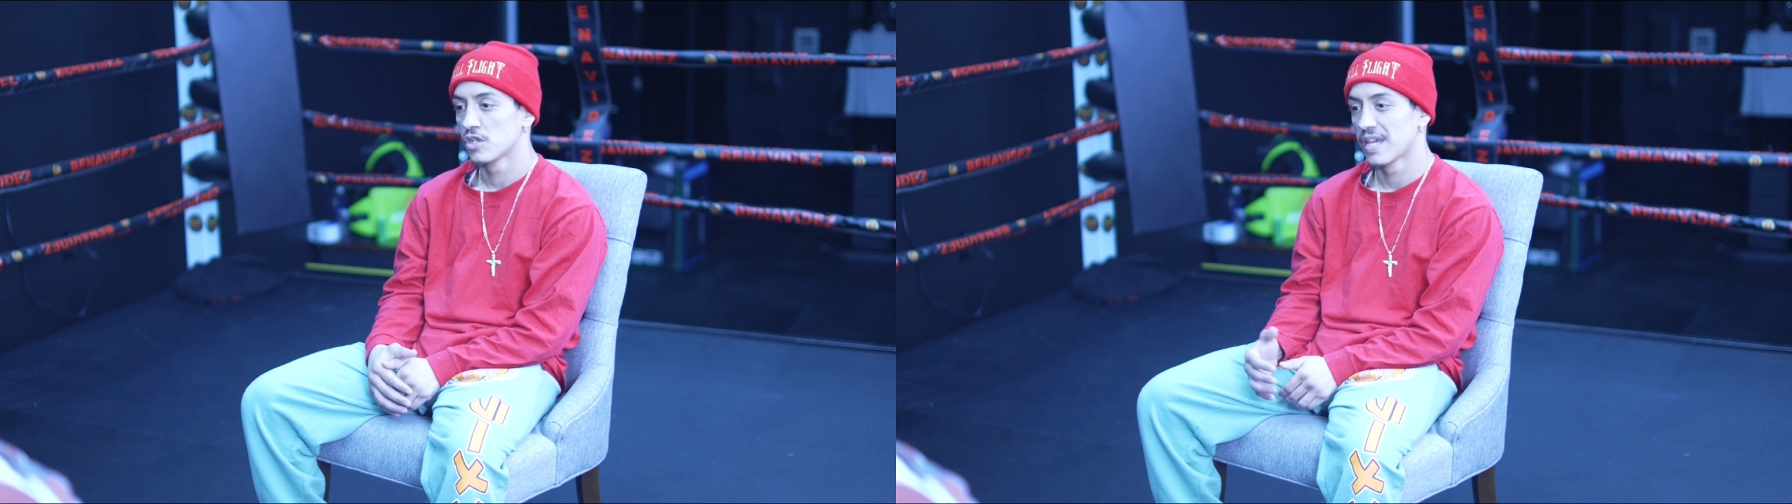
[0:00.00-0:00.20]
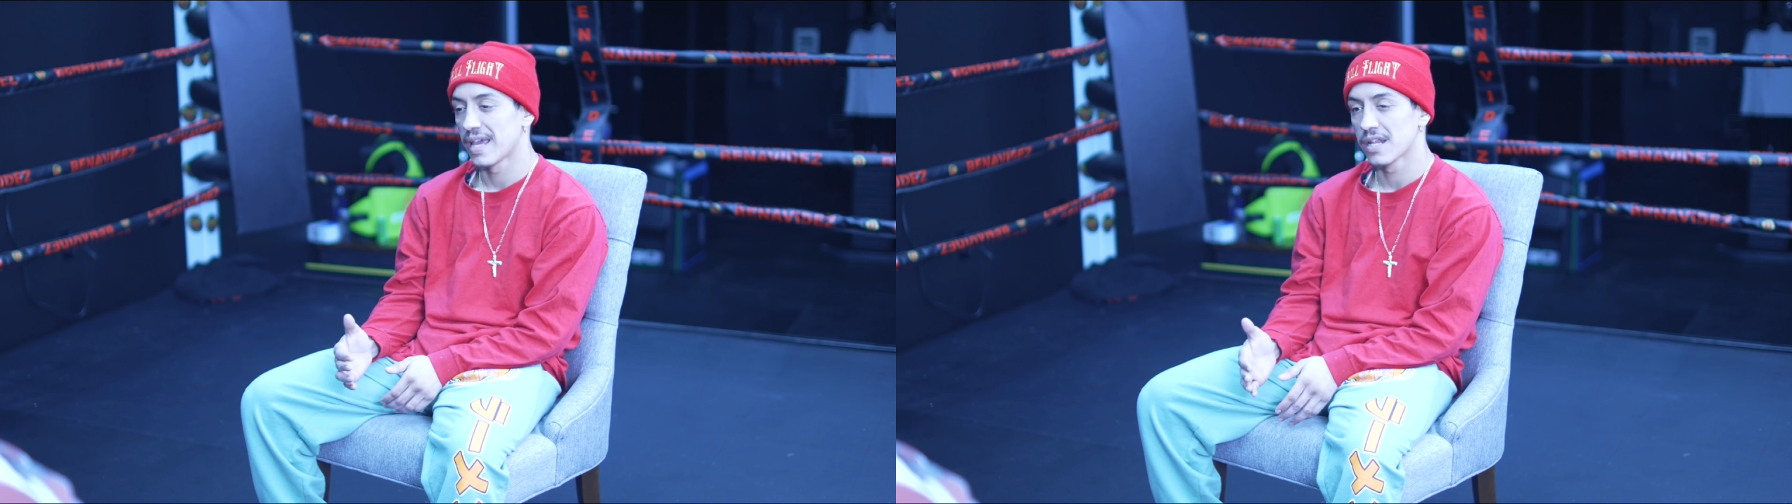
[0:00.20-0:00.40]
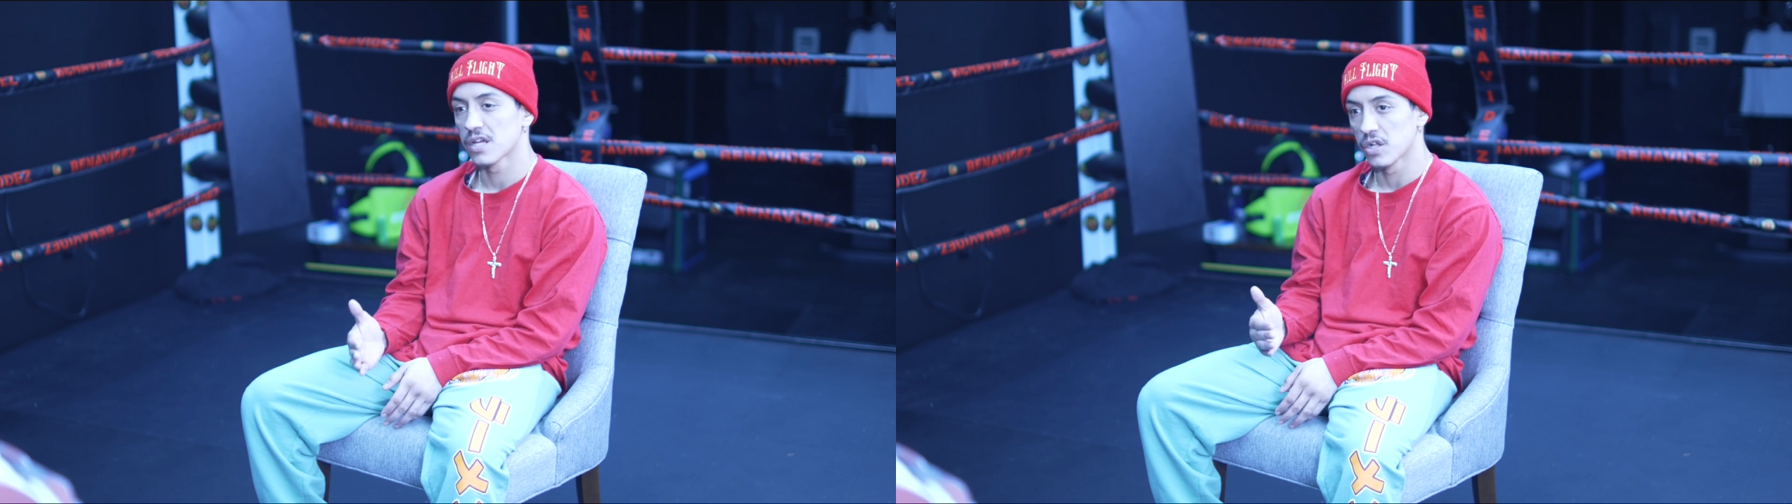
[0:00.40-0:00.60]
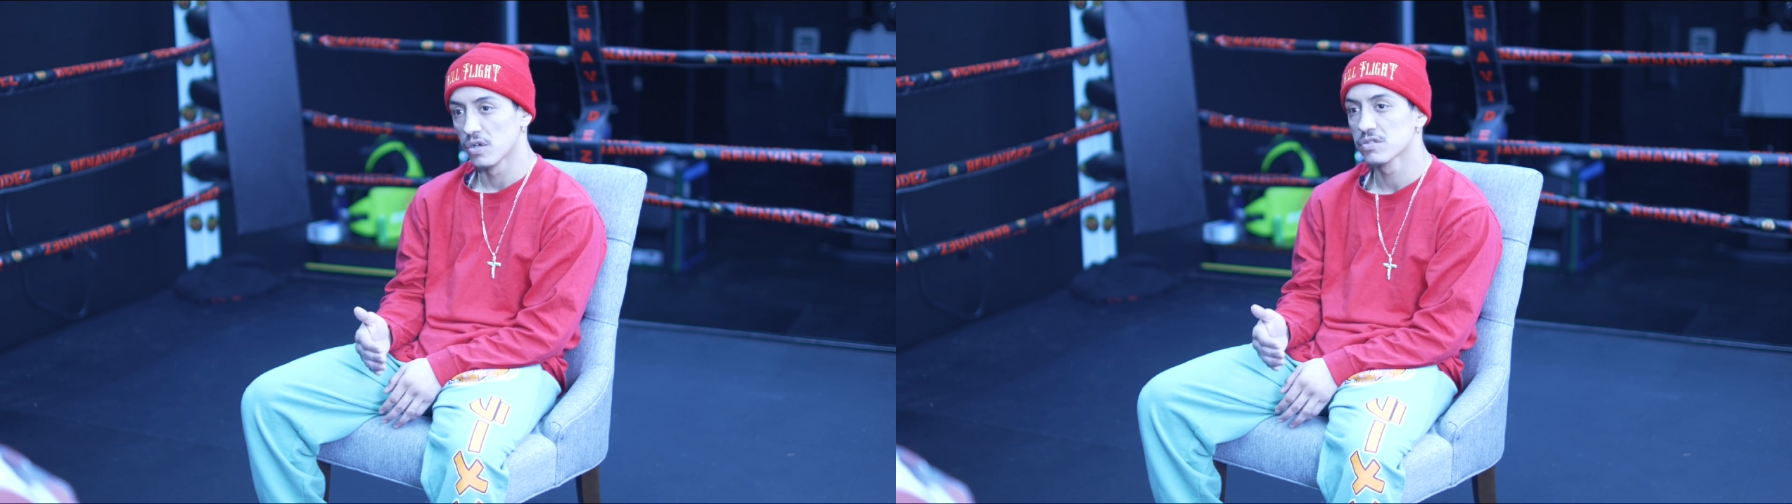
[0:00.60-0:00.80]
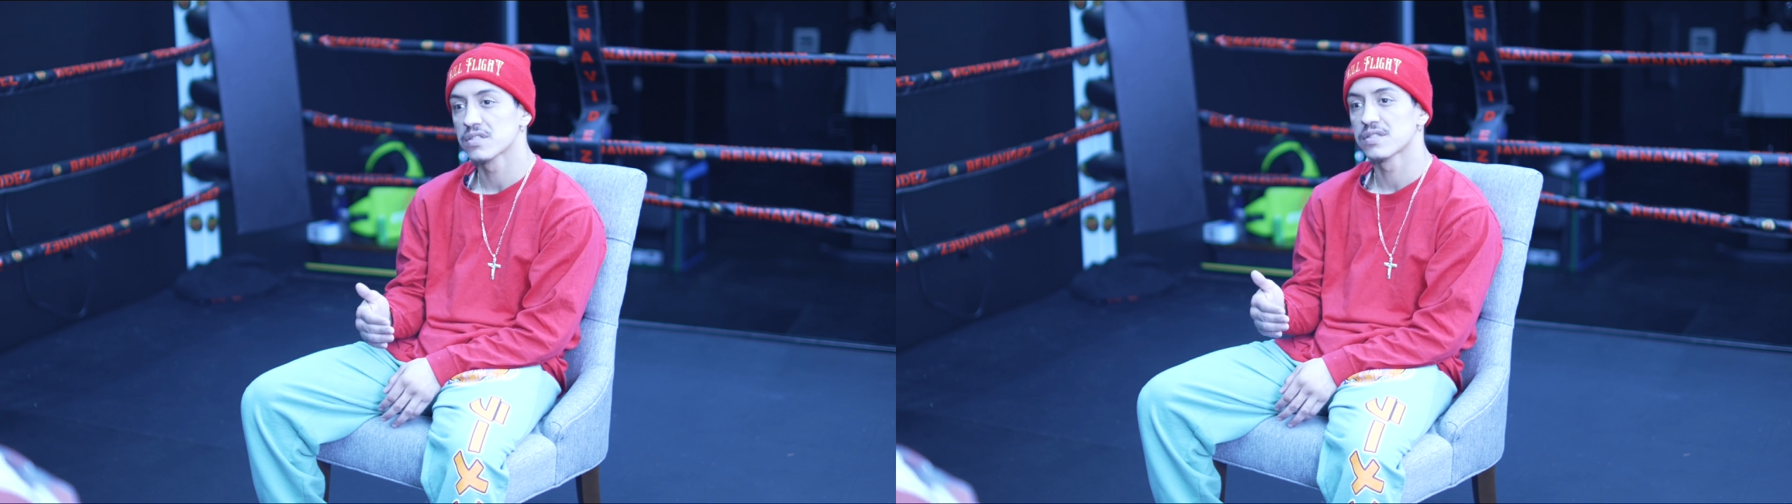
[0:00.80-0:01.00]
getting
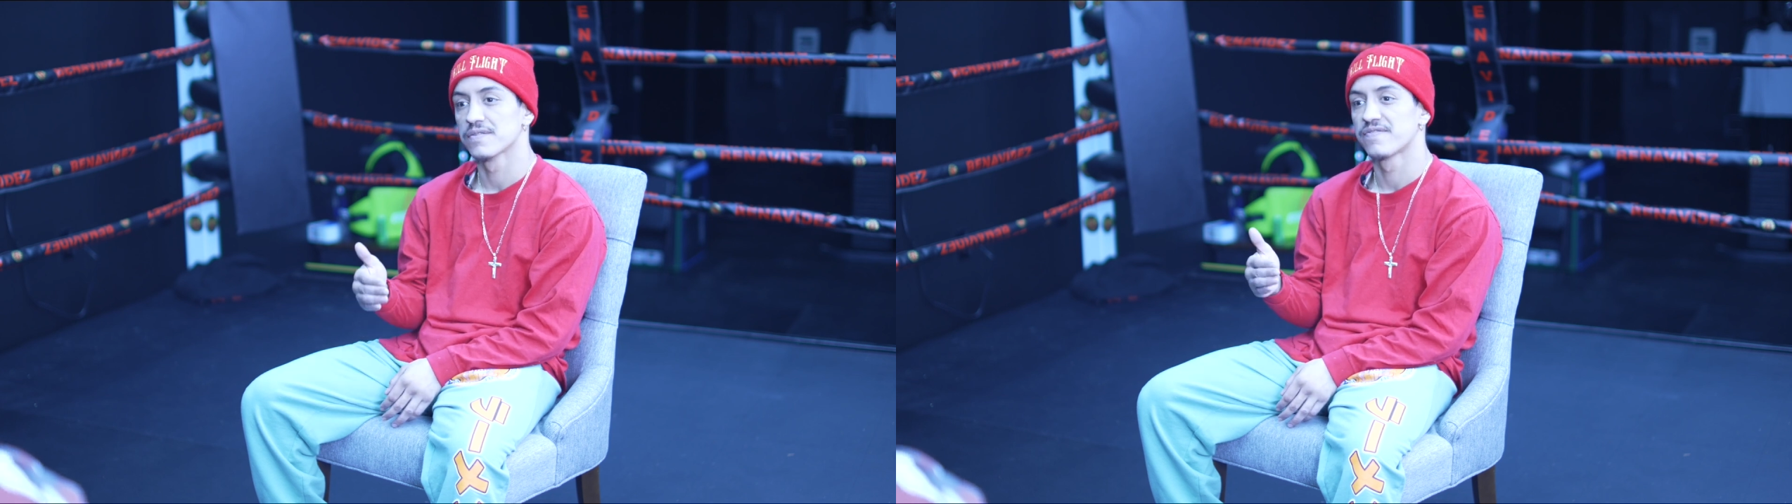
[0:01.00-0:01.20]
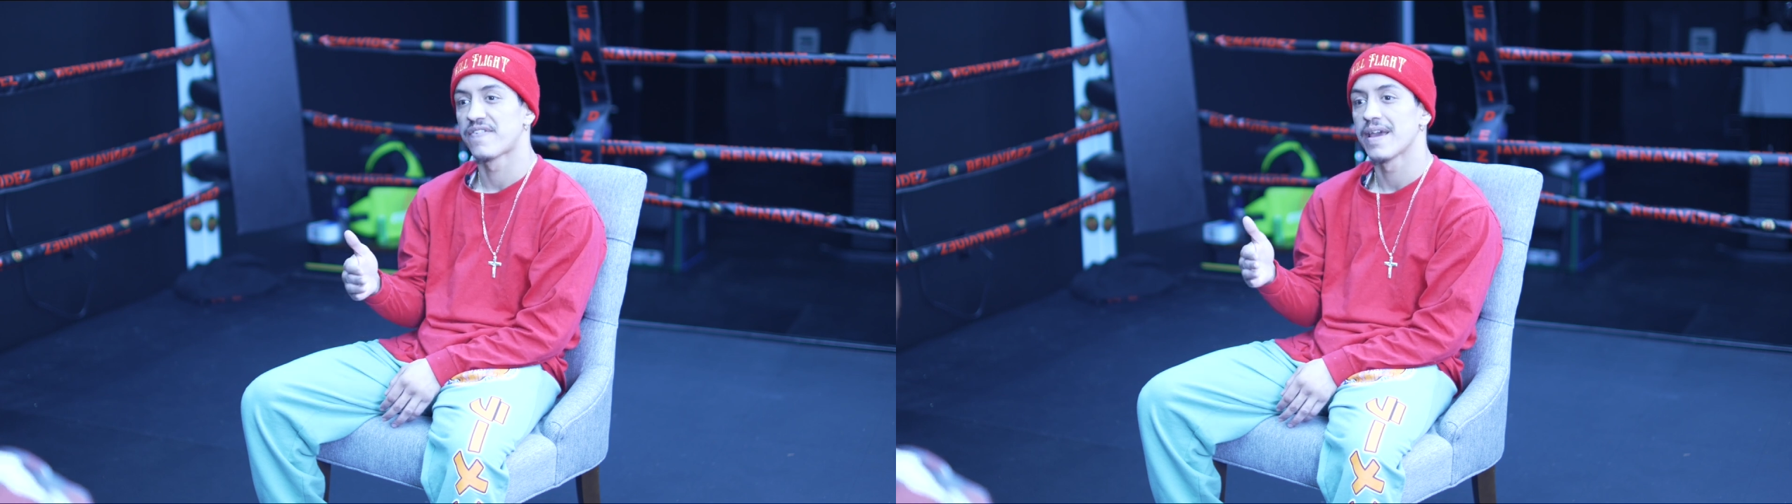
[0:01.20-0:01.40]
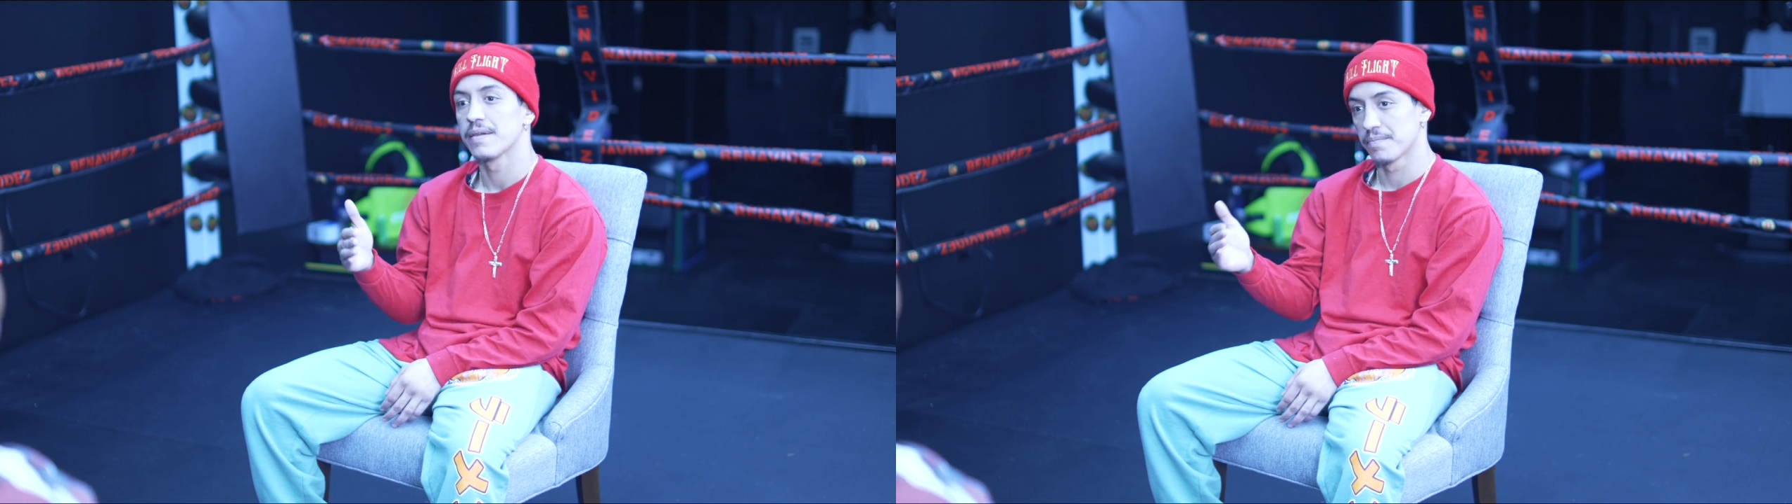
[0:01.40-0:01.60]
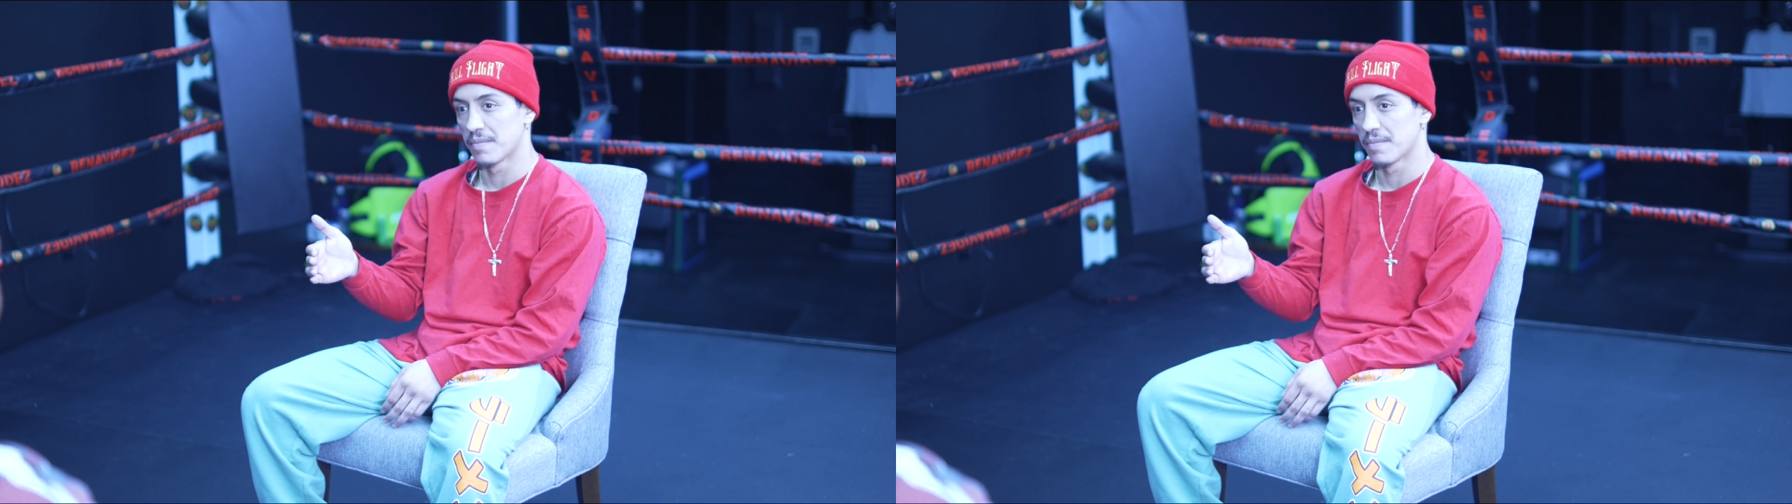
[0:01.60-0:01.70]
closer to fight